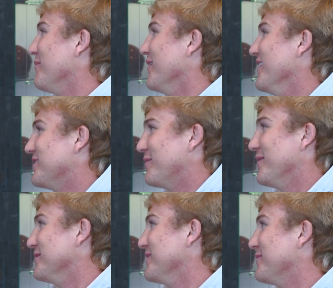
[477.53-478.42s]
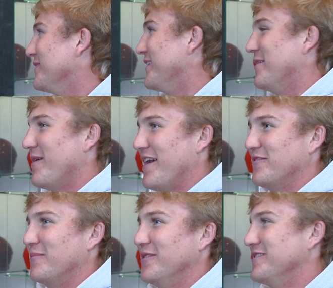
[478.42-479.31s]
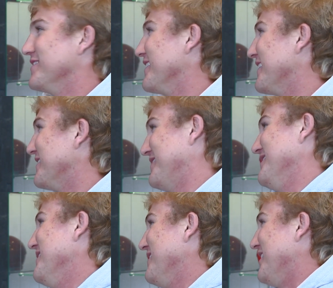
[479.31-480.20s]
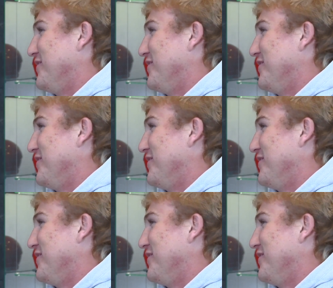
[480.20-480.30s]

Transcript: but it's probably something that I might have to purchase. Like, that's, that's